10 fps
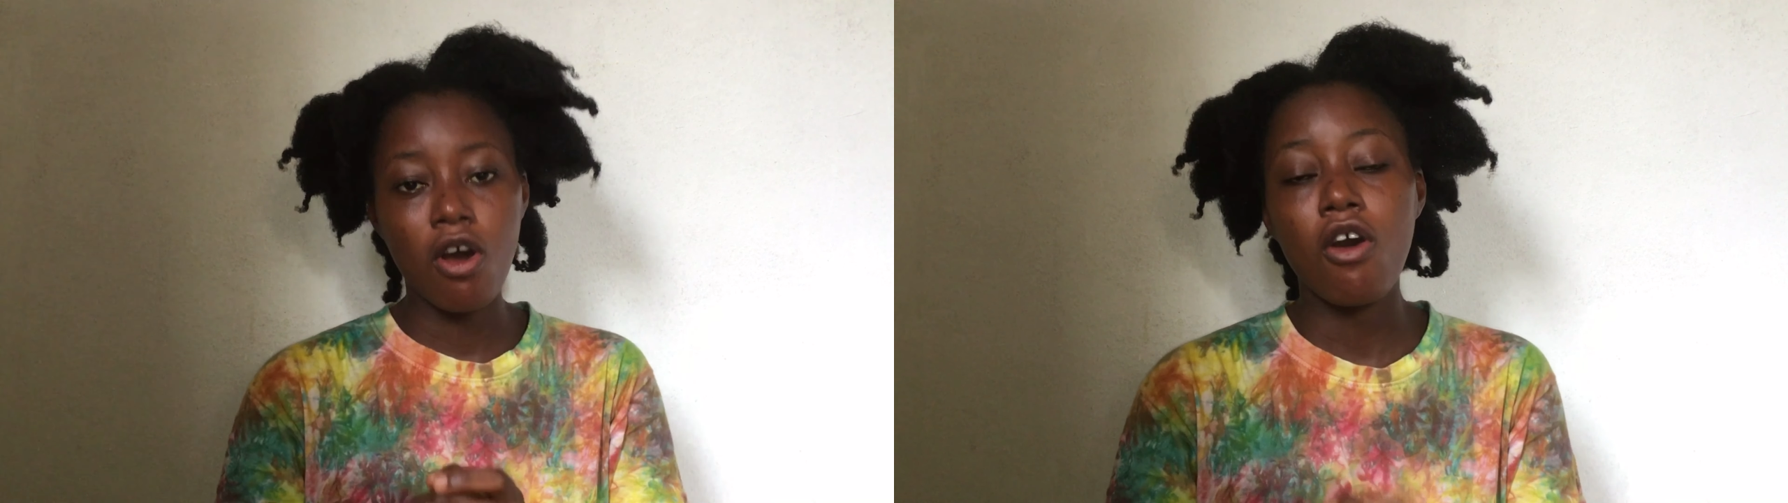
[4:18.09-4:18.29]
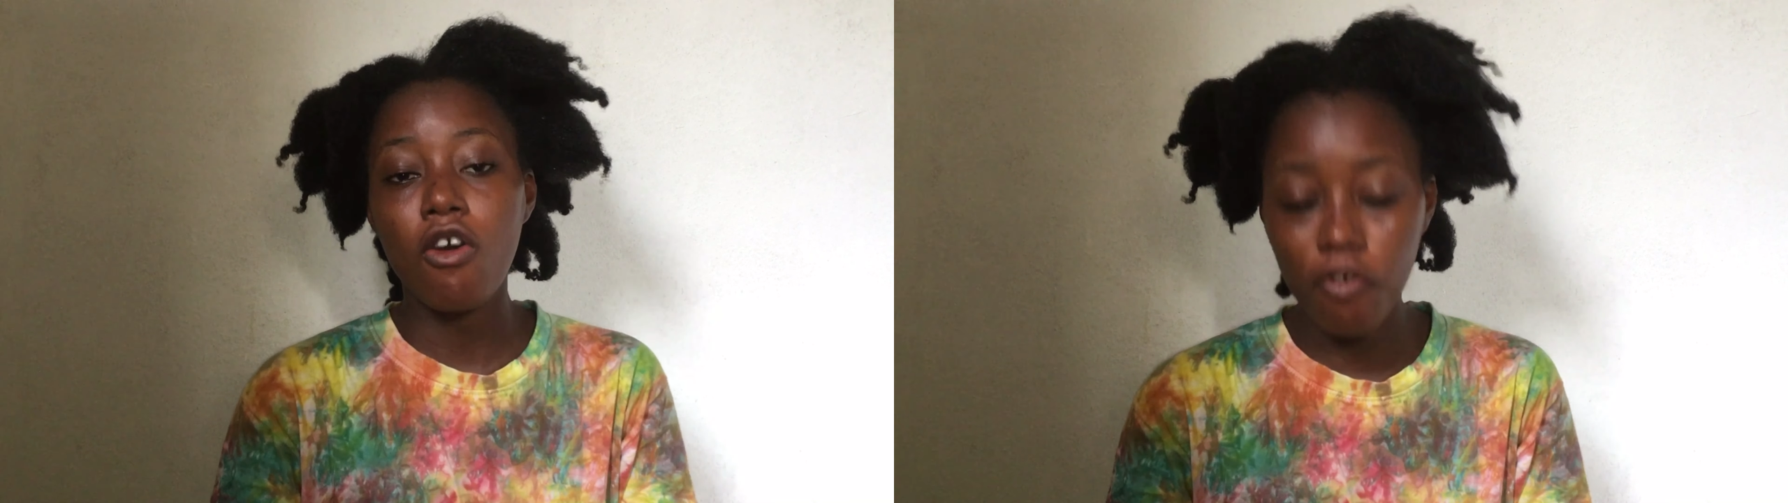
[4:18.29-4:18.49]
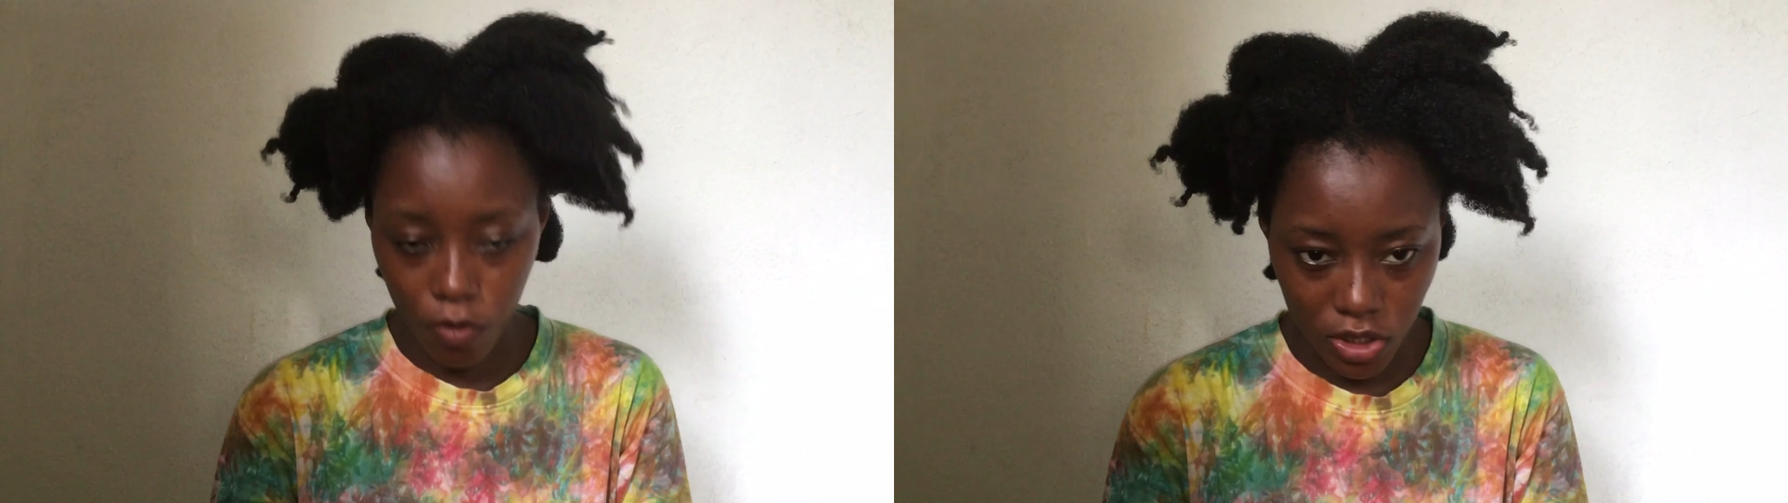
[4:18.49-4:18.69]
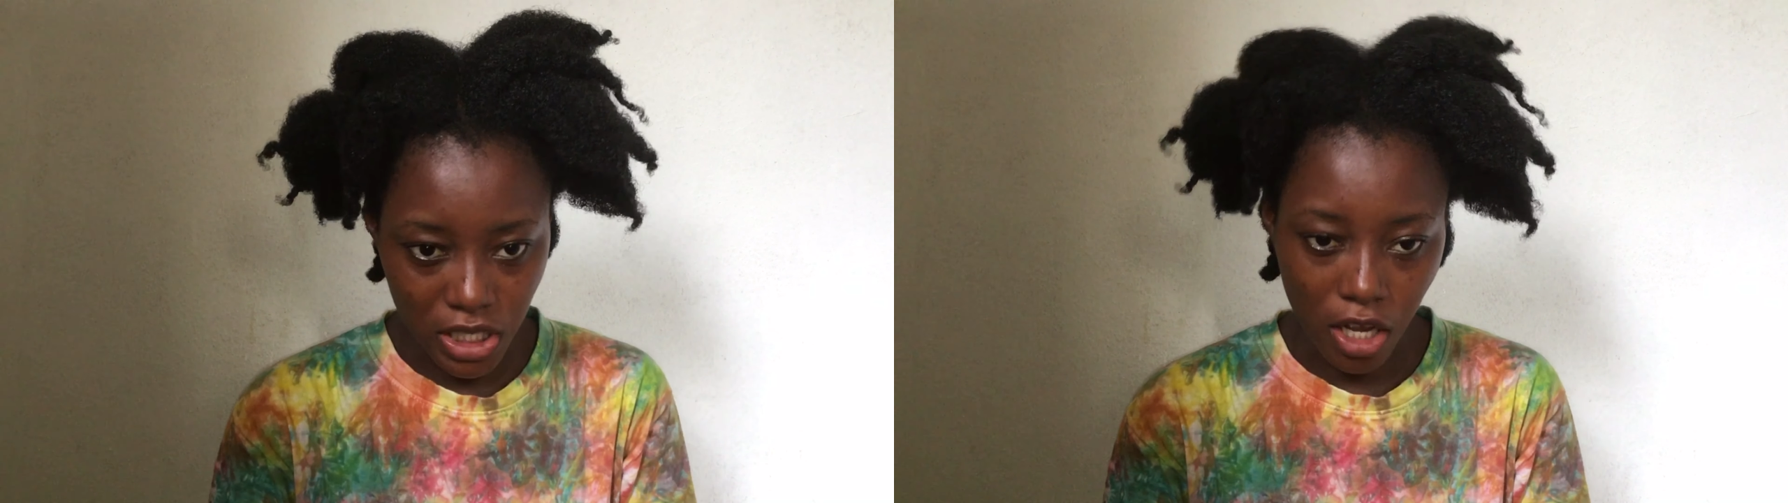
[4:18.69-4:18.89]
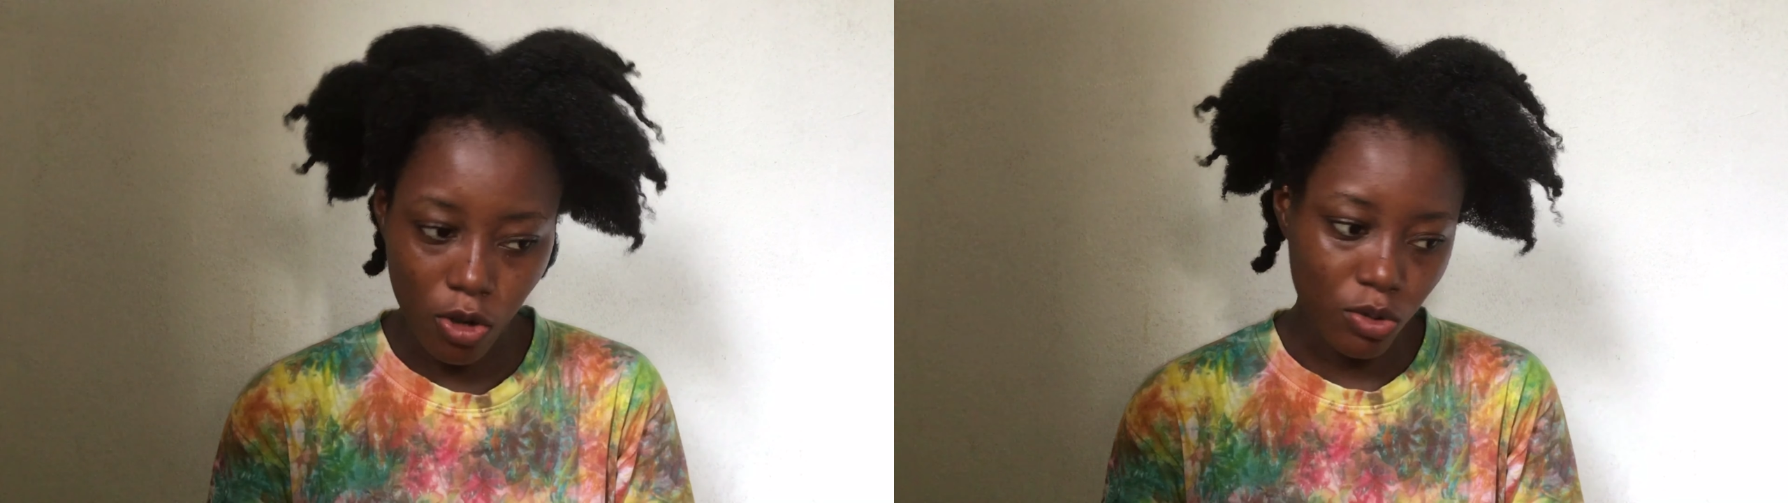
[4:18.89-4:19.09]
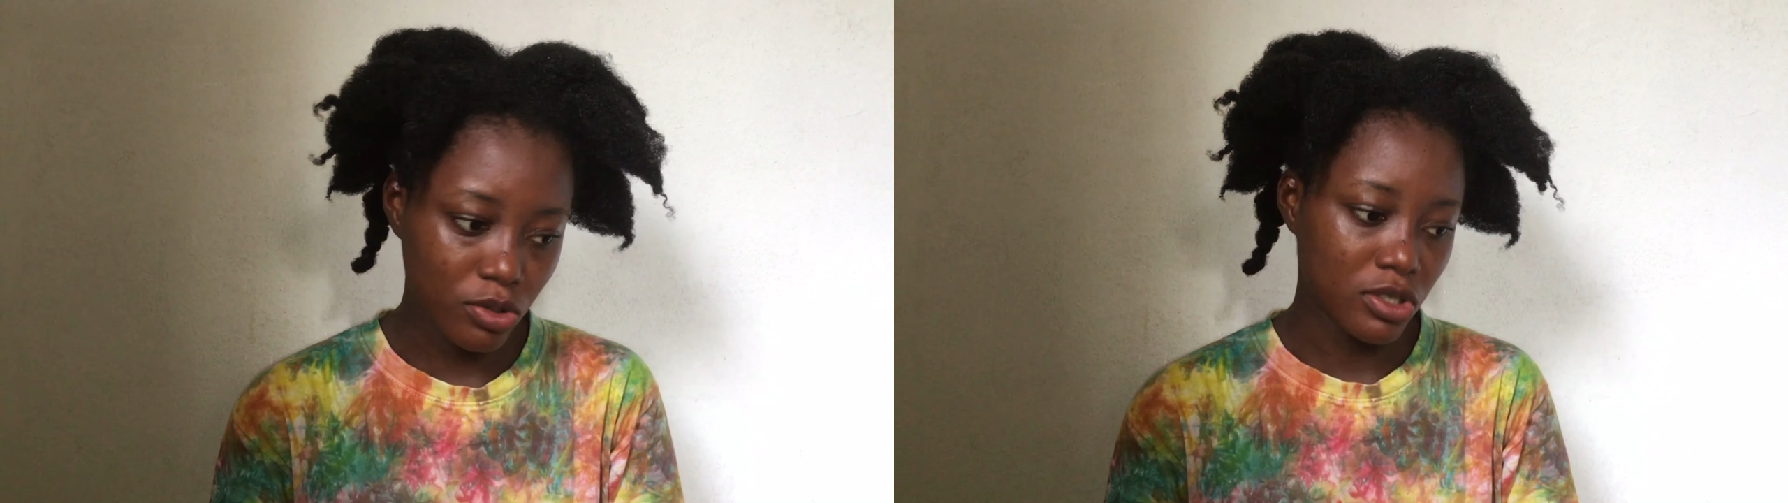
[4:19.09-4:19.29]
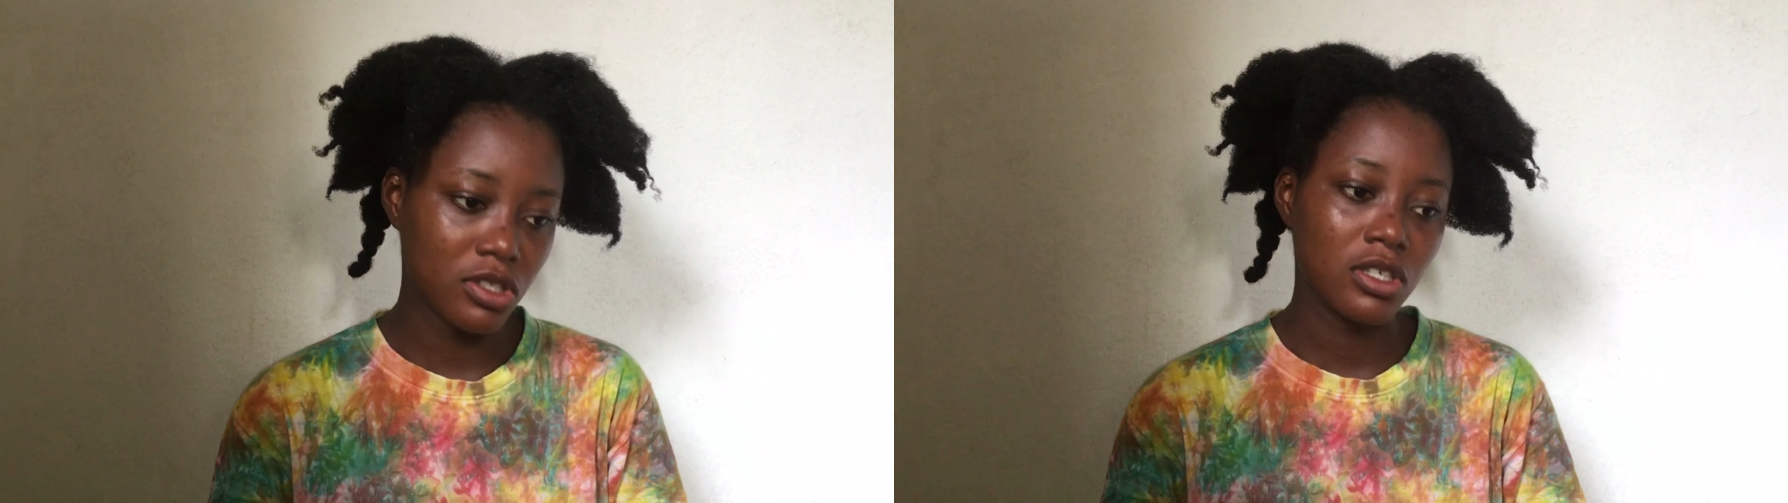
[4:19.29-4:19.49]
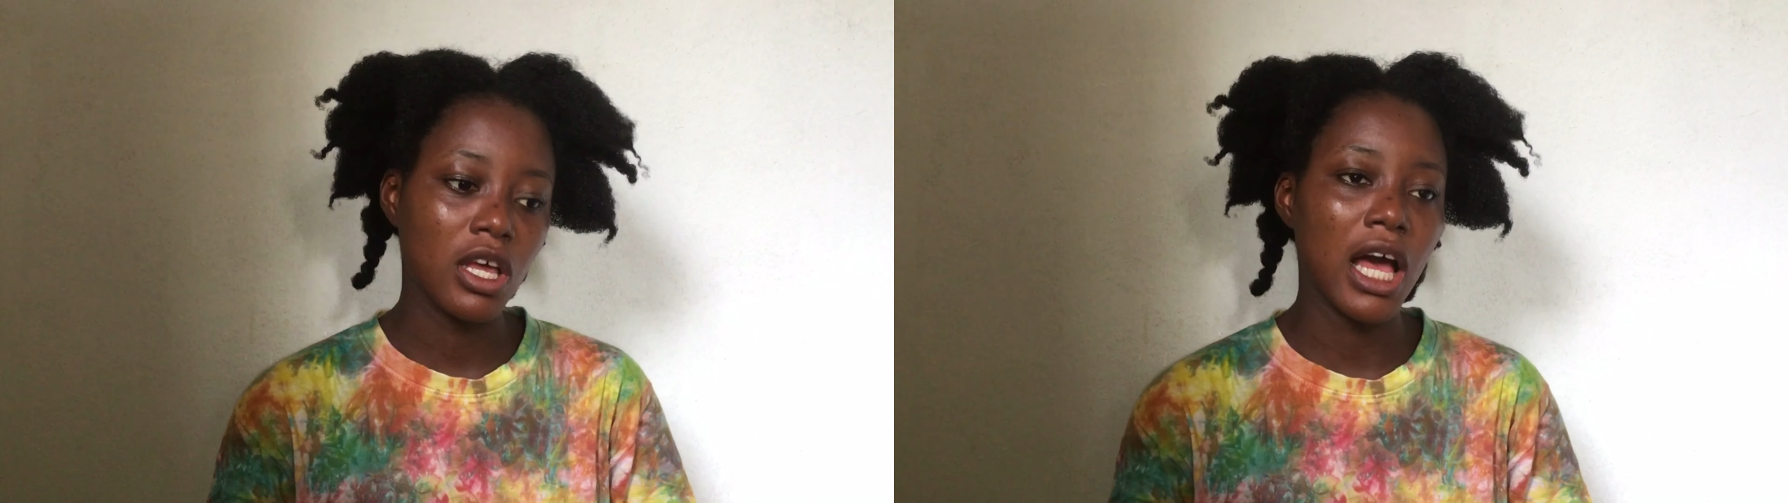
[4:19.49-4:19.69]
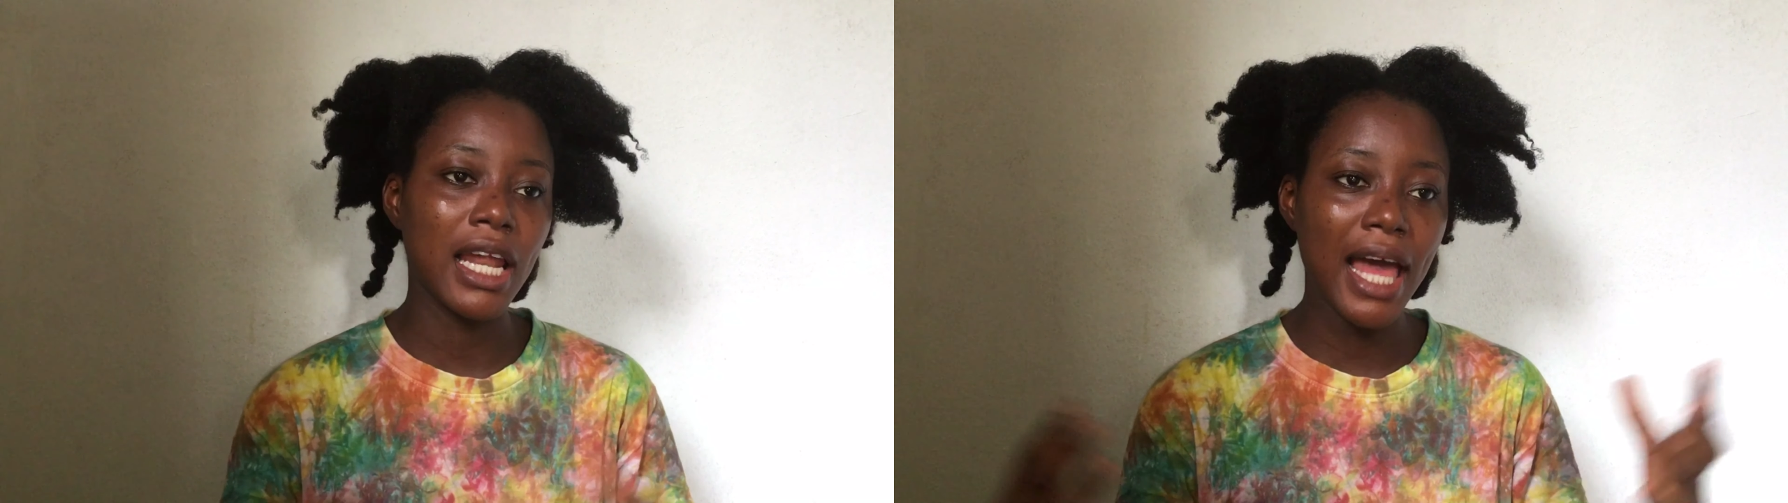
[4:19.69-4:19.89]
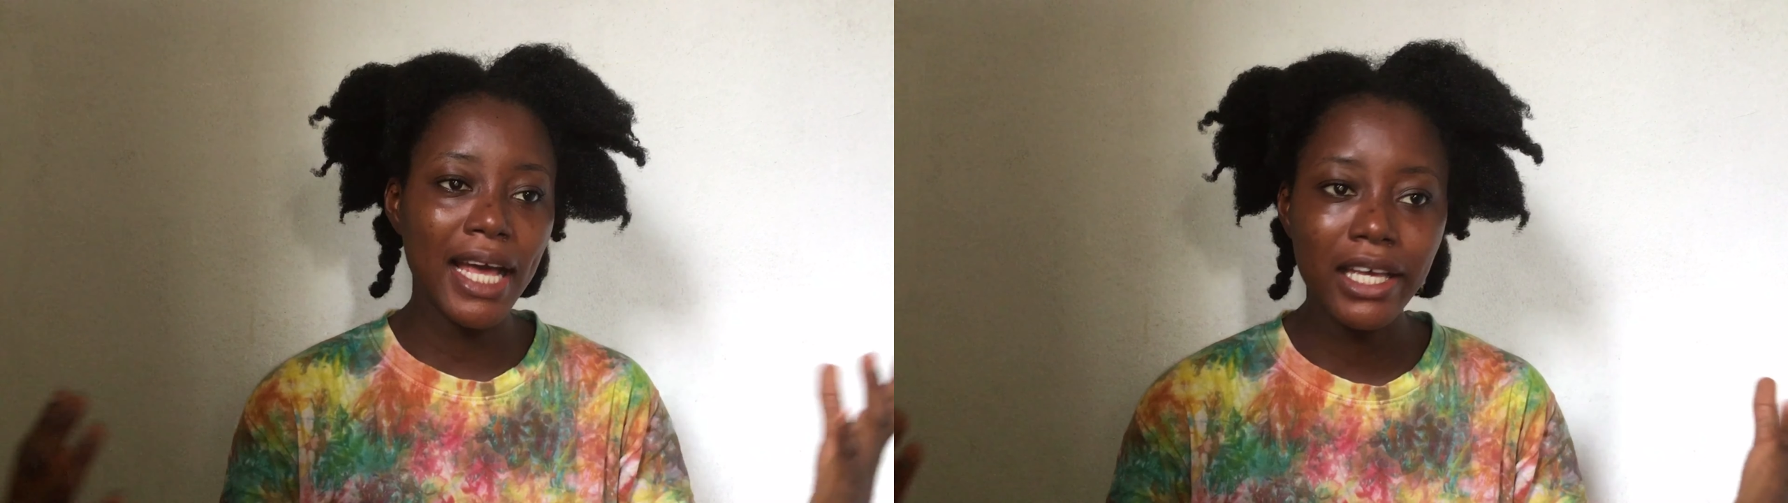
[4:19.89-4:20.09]
of water because I
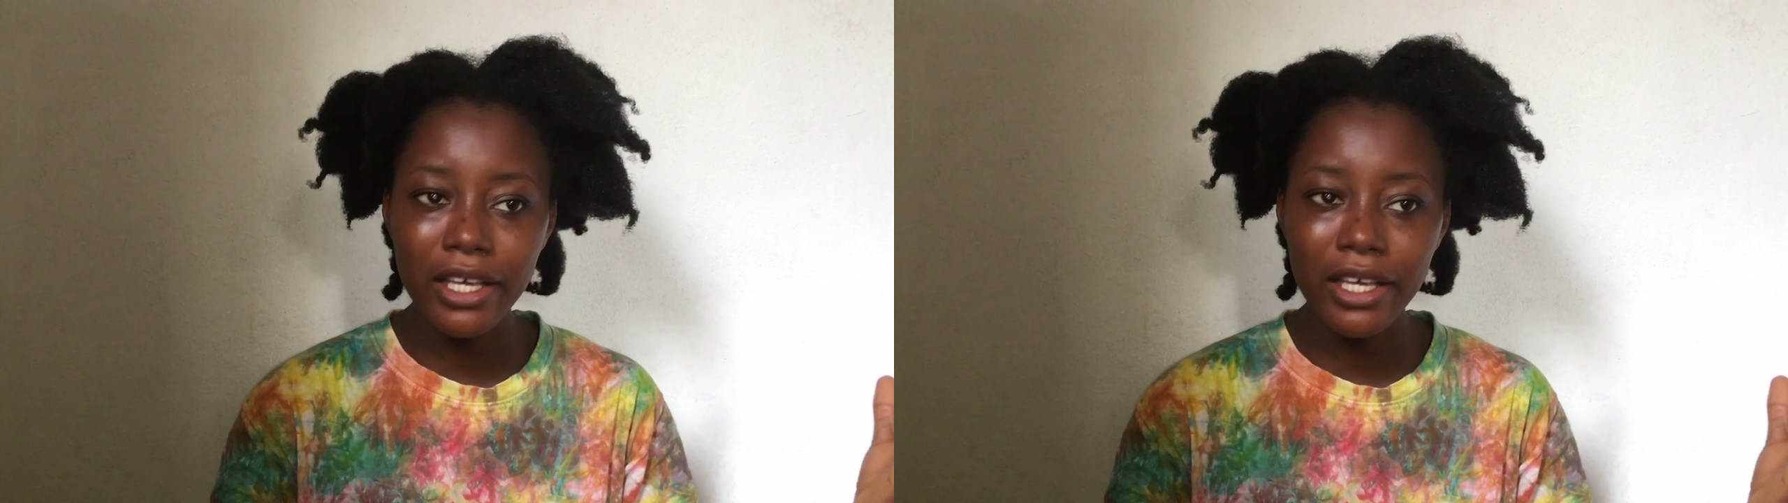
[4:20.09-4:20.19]
like,